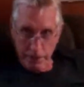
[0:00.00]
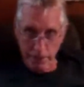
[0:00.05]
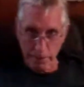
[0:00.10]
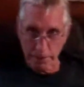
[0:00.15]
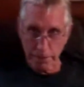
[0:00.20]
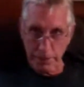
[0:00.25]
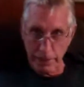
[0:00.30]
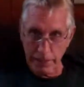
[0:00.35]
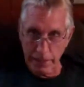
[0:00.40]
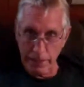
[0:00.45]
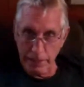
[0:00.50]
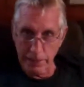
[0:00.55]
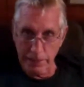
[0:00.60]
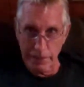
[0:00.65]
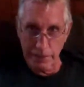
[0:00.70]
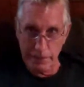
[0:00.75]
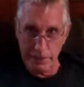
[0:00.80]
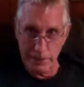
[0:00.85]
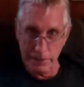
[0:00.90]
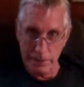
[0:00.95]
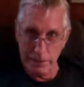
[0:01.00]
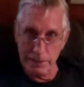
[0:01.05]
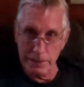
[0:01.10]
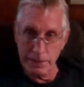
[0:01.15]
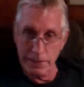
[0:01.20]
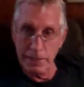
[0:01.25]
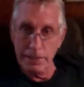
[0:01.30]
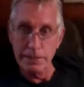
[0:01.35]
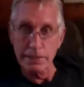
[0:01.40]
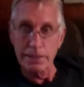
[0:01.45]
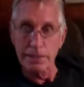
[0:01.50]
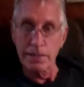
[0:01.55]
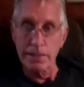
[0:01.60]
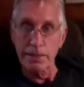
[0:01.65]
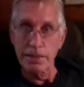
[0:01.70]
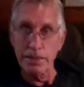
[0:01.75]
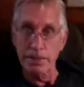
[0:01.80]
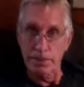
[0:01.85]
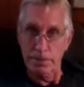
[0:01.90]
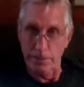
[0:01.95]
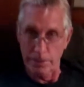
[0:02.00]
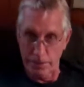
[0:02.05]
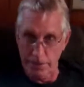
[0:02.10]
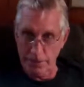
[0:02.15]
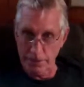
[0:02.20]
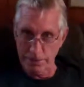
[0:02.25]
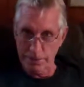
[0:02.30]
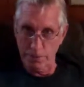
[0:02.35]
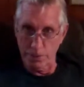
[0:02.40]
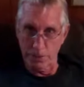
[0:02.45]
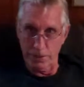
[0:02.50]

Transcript: that about? What? we had a drama